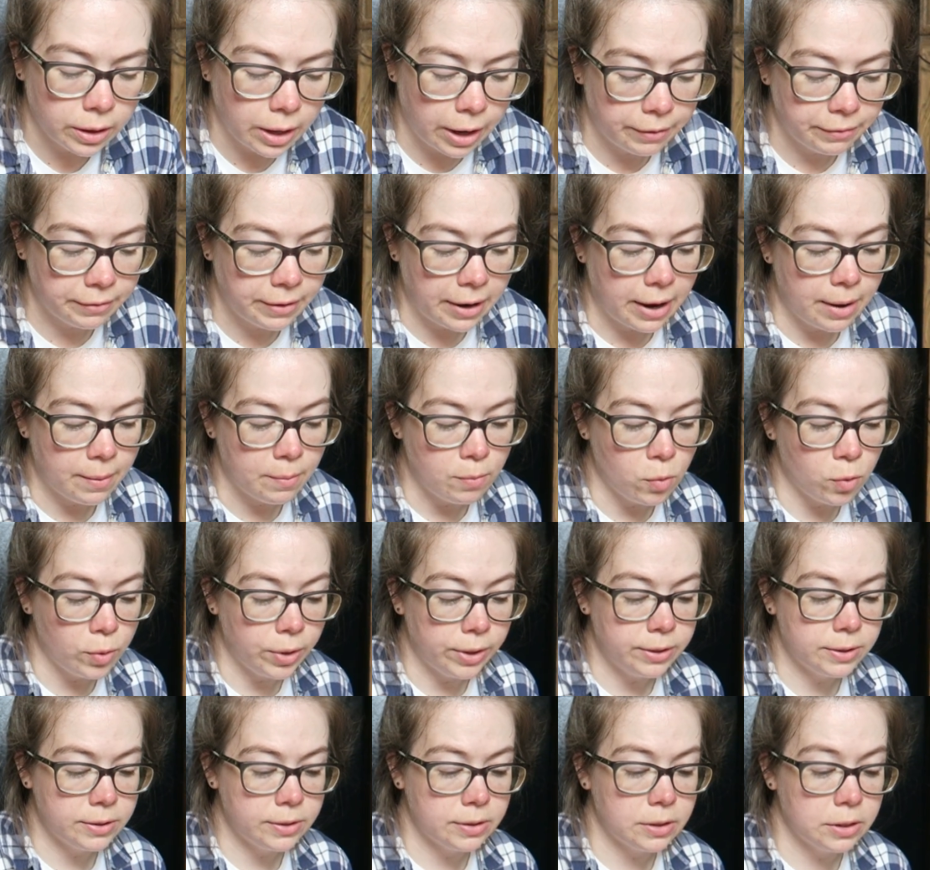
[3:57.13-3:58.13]
I've got
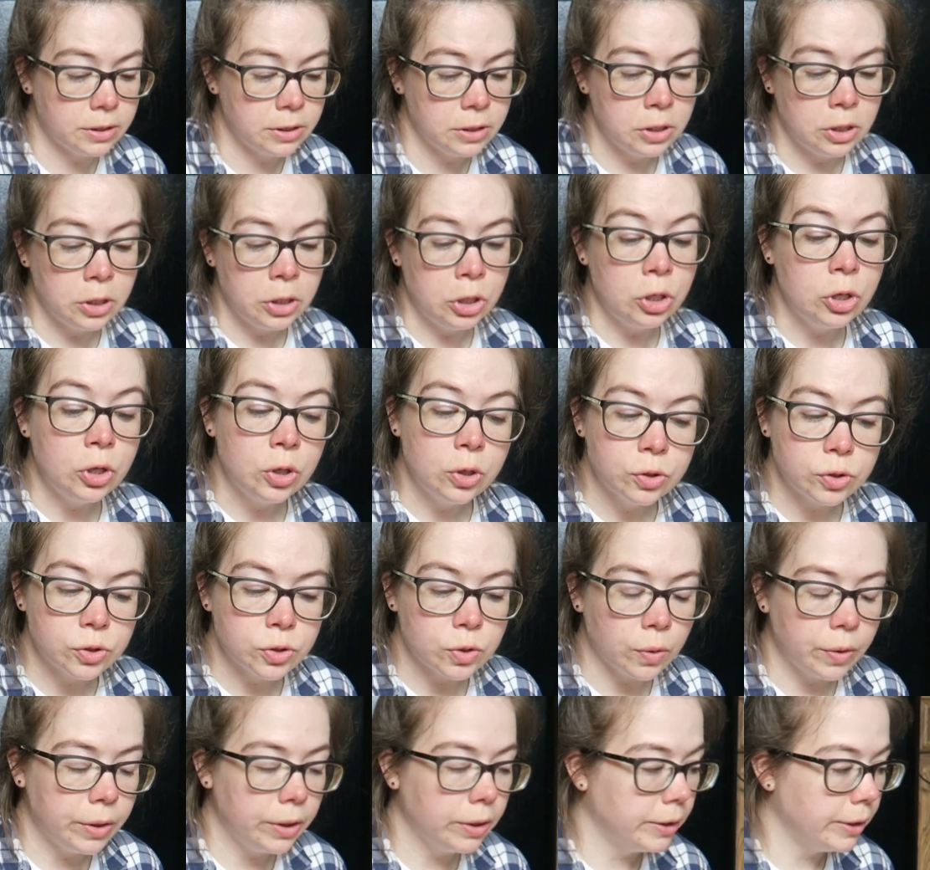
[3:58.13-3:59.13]
moist
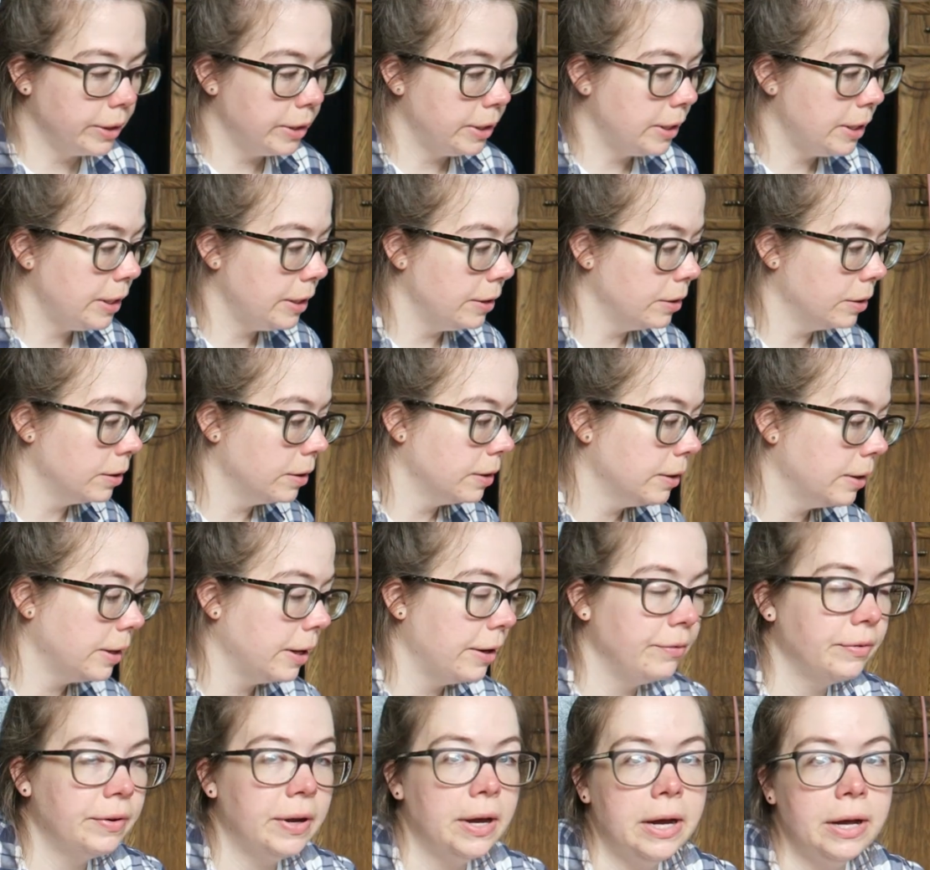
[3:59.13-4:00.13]
soil in here.
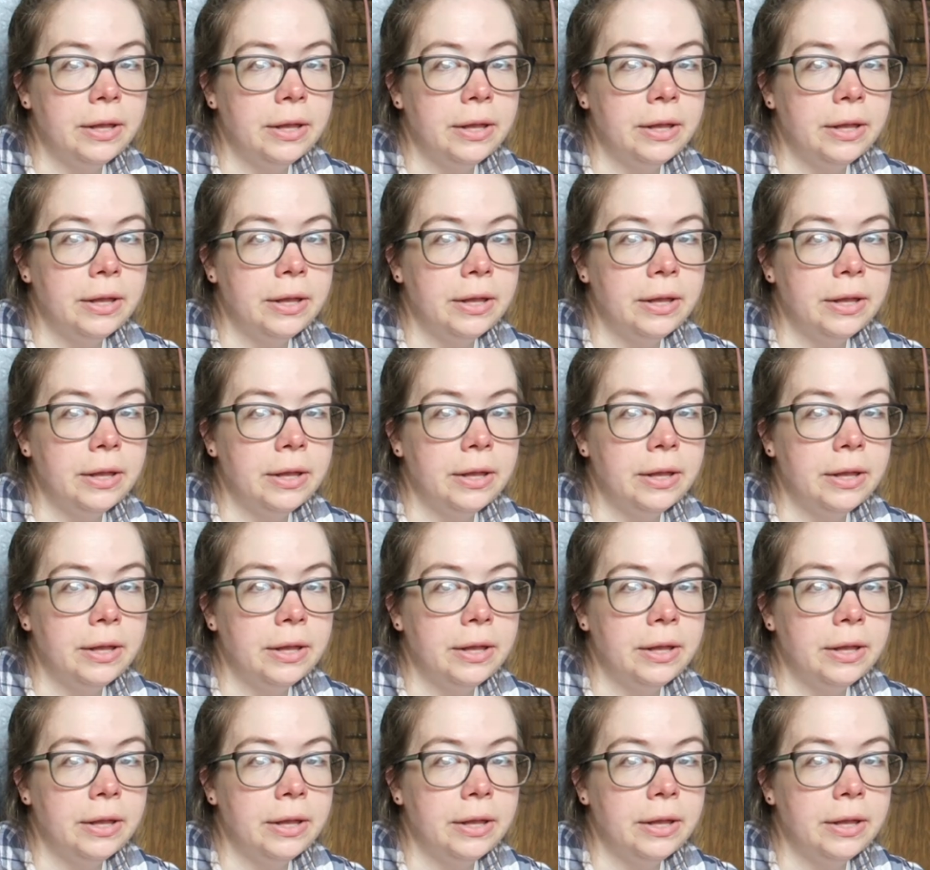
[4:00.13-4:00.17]
I've